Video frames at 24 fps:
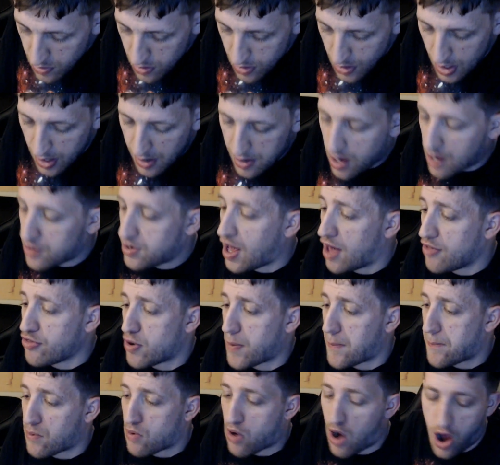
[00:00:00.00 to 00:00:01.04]
another
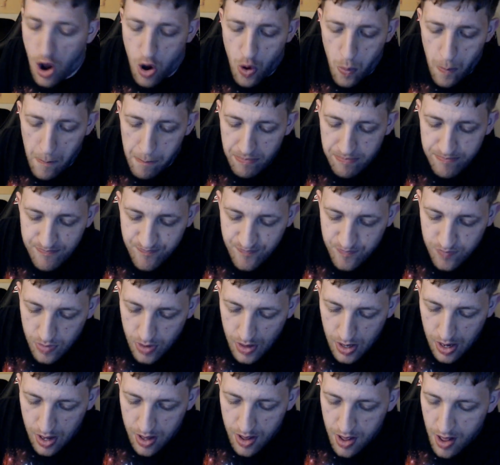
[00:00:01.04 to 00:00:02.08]
pro
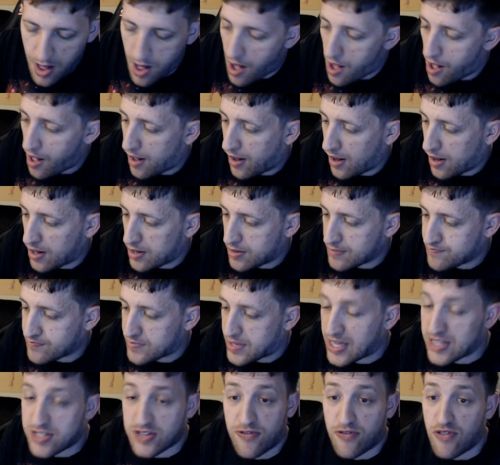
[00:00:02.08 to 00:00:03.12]
um,
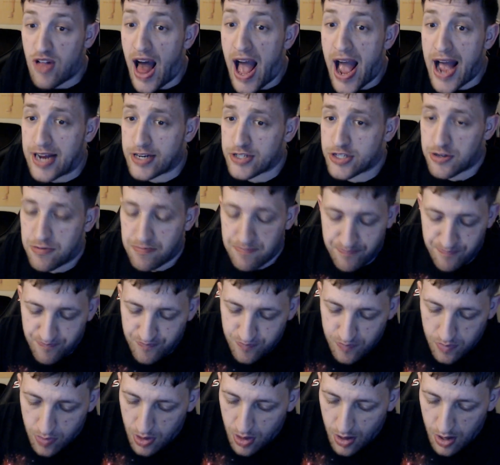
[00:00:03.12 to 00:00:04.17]
is Flash.
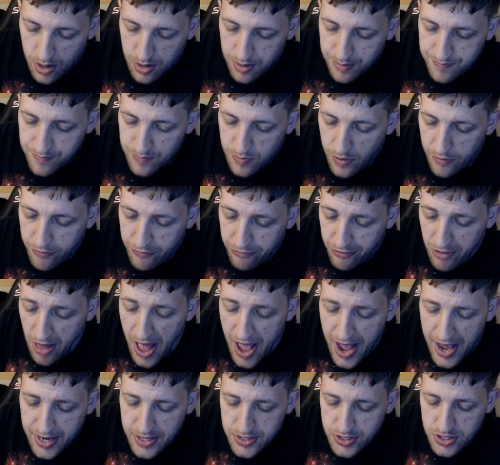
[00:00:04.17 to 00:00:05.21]

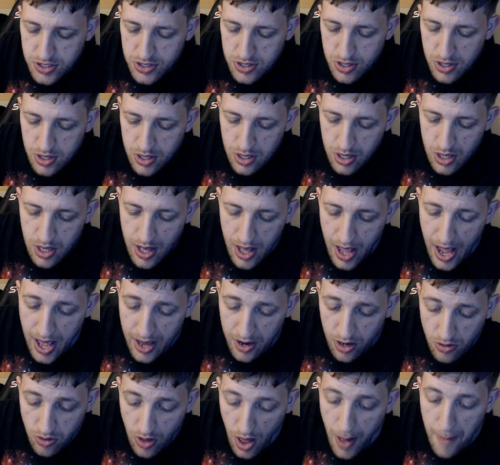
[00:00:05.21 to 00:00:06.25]
Flash had a
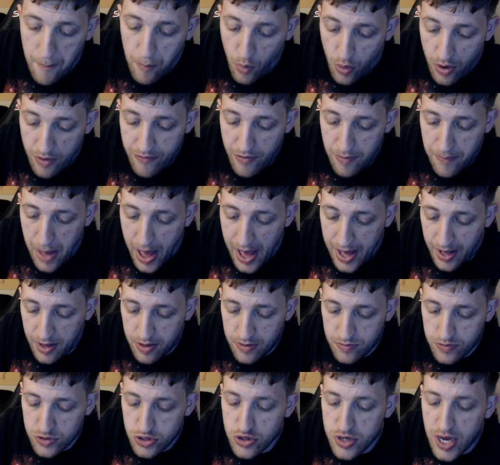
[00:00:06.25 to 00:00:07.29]
lot more of a back.
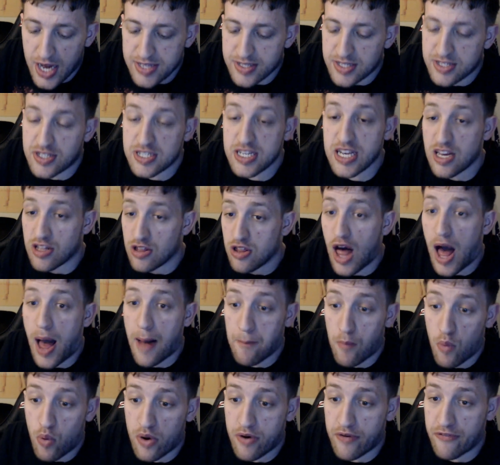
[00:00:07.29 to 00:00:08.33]
You got to see a lot
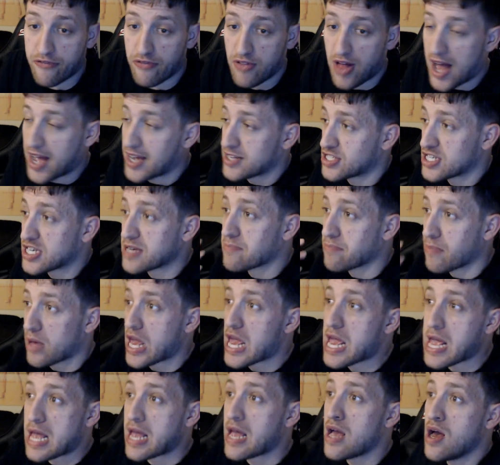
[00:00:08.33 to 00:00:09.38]
more of Flash. He,
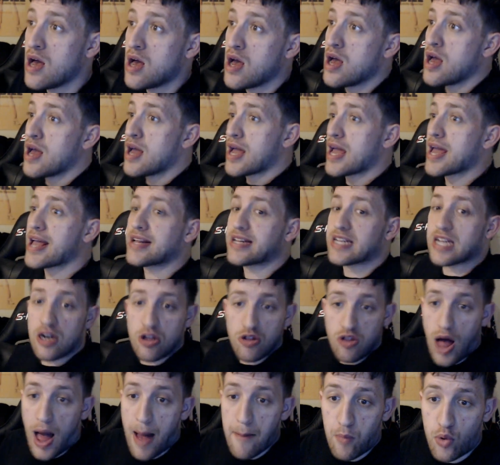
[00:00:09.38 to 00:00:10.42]
he, he did a
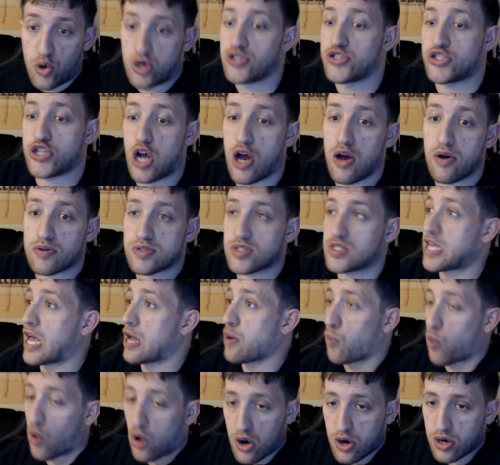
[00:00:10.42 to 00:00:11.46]
lot more jokes. They
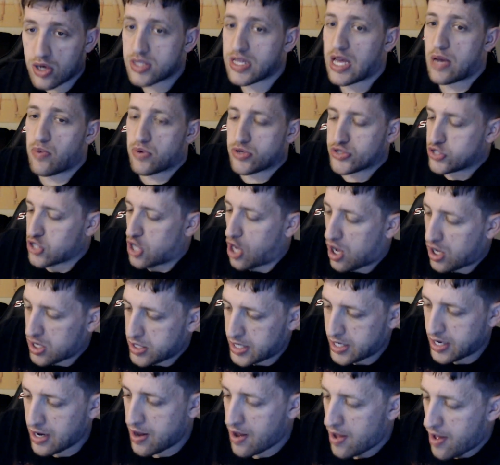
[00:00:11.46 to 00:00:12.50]
worked. They were solid.
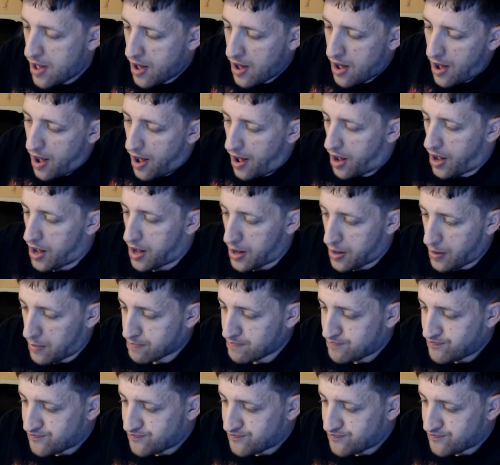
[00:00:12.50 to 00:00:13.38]
Um,